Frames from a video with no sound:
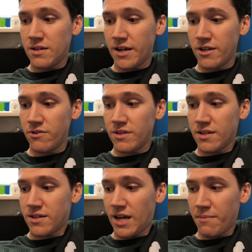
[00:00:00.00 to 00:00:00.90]
And I know
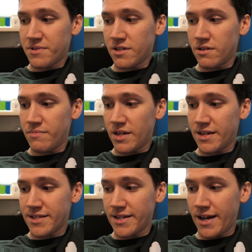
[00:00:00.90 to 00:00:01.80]
that Kep's going to be
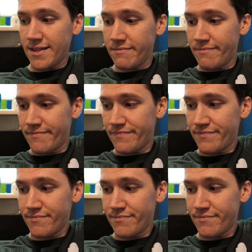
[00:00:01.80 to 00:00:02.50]
hissing at him